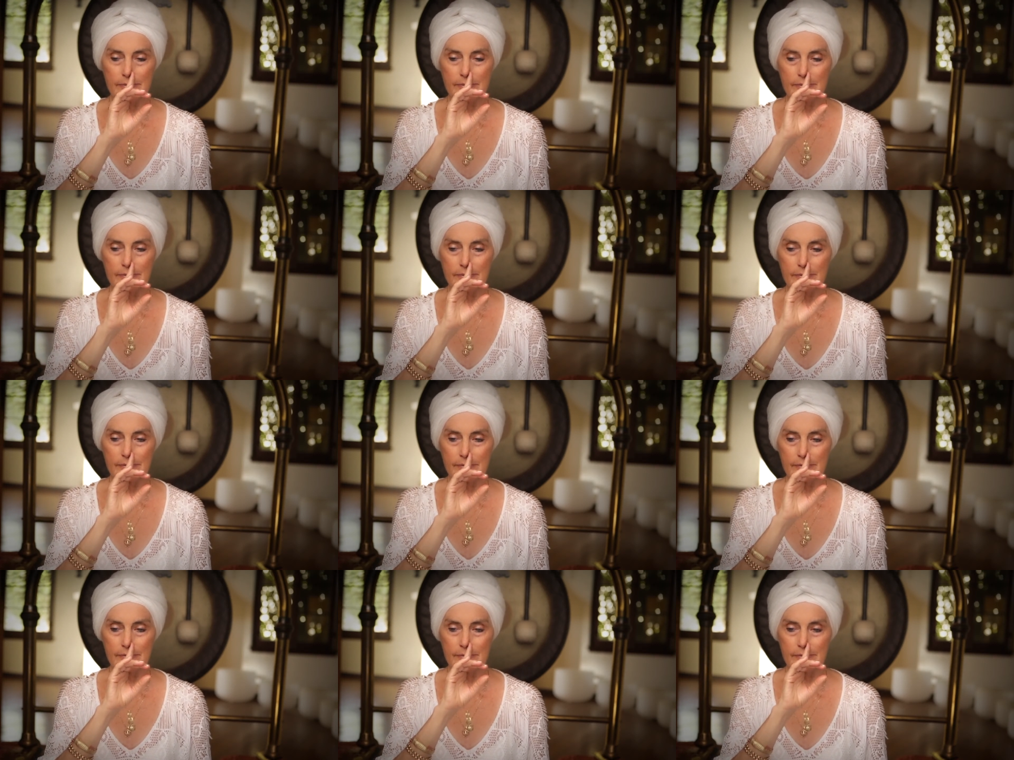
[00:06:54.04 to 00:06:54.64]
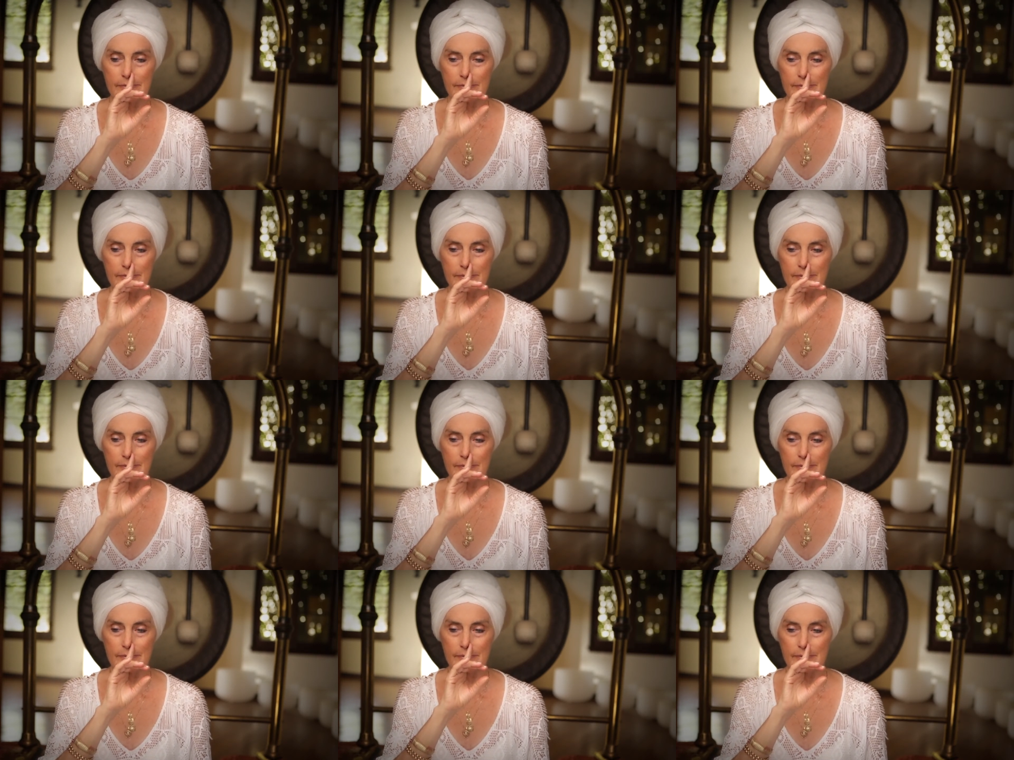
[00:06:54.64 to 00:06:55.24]

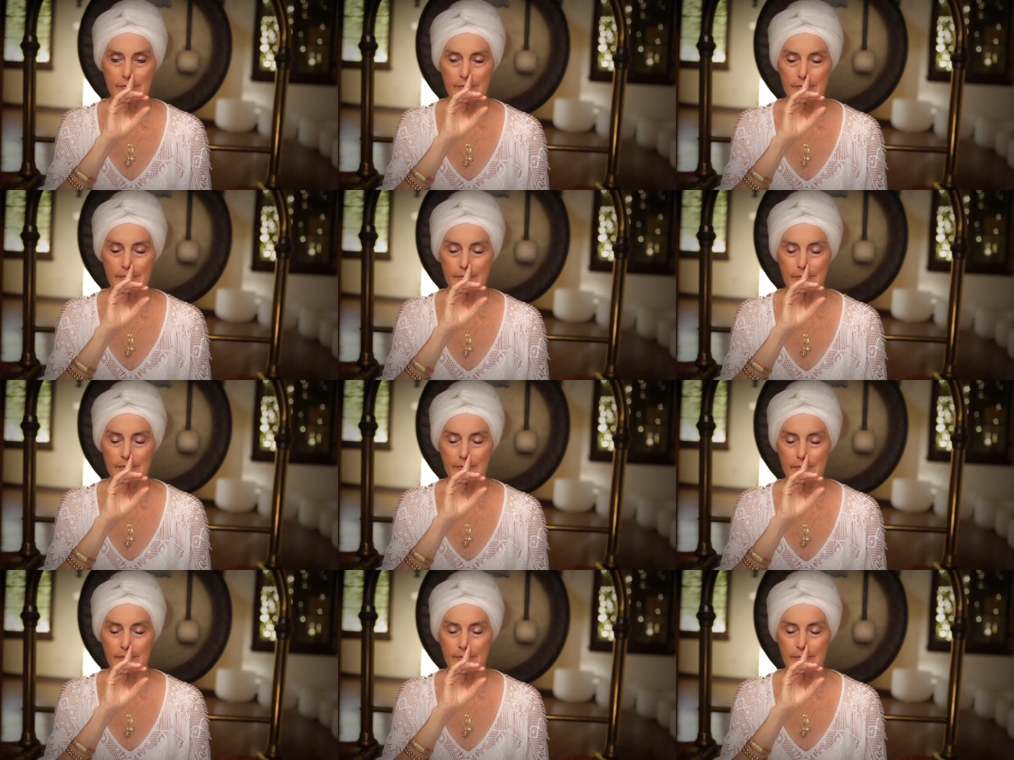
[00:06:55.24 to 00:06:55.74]
(silence)